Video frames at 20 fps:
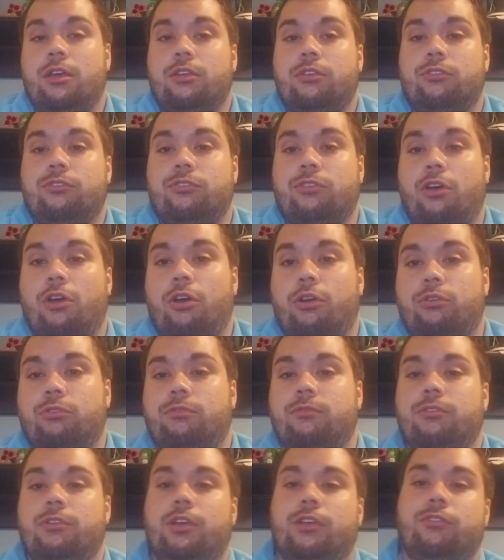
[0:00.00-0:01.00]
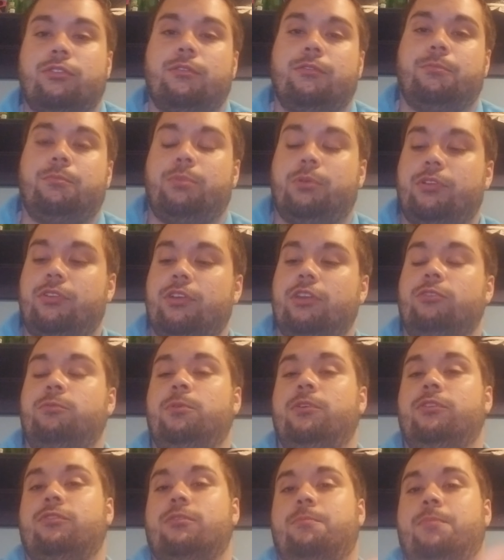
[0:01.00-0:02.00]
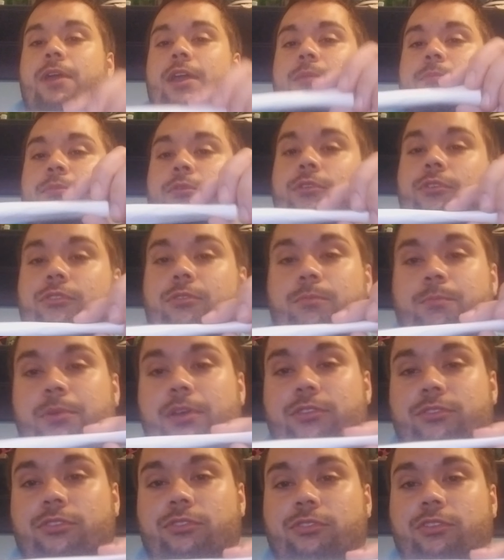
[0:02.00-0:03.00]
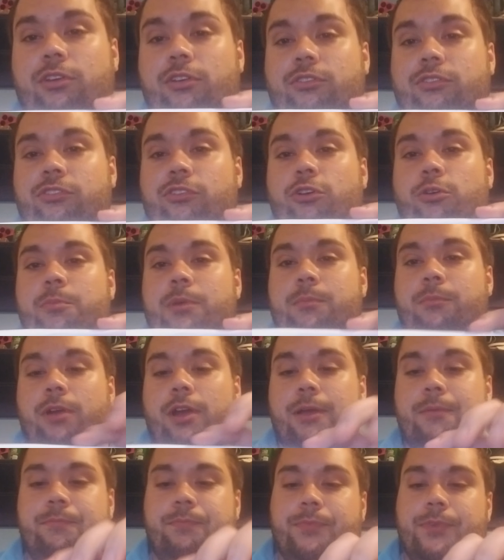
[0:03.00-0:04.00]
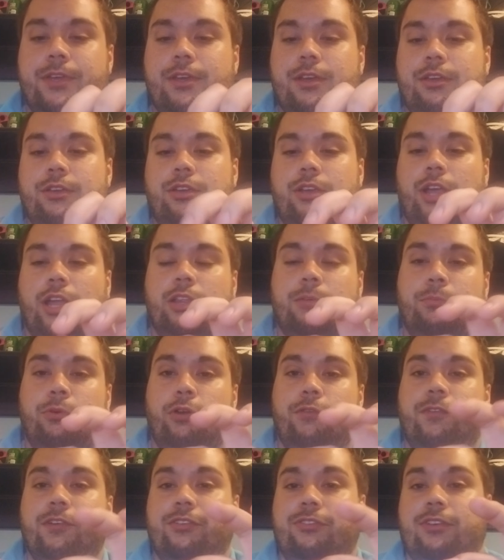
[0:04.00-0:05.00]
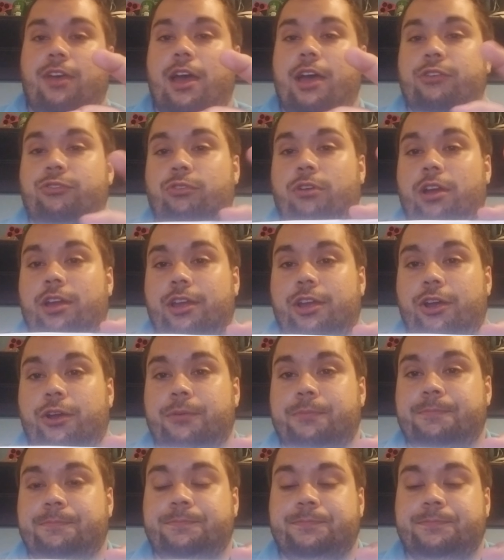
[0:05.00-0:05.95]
So pretend this piece of paper is a piece of steel. It's still a beam, right? You got the perfect size right here.